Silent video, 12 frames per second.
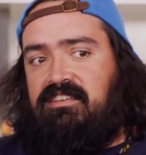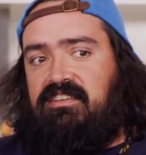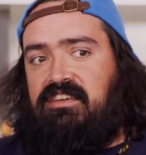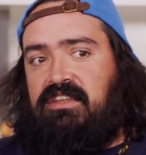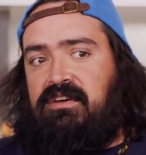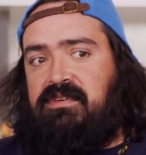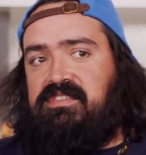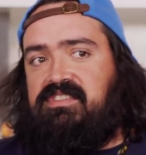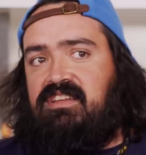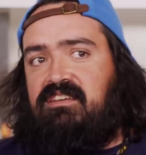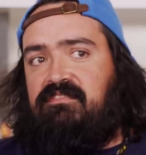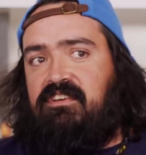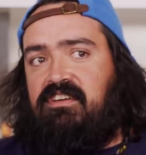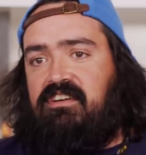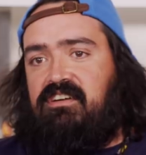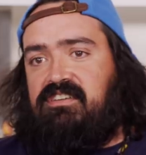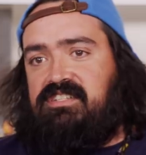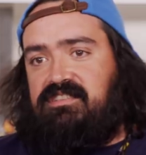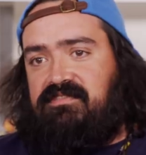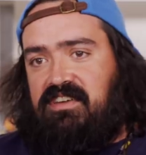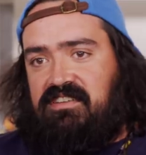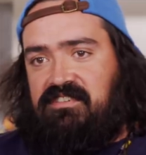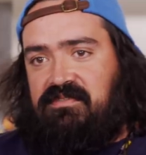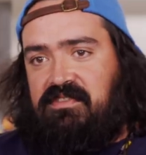you know it's not very cost
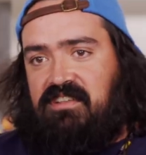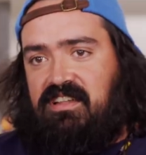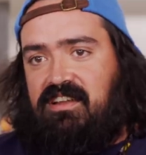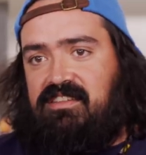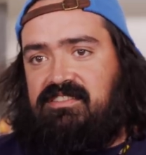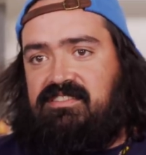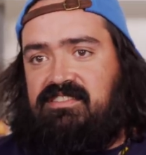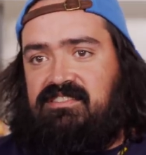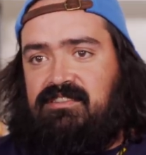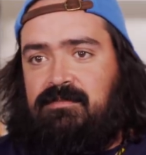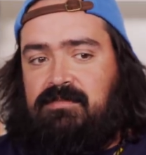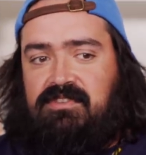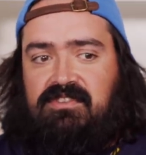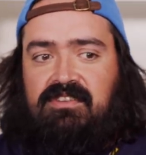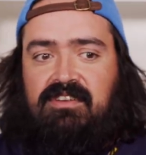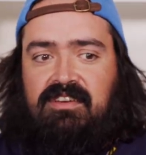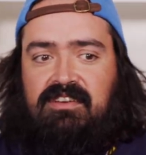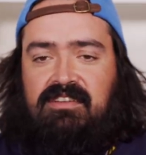effective when a lot of these systems are,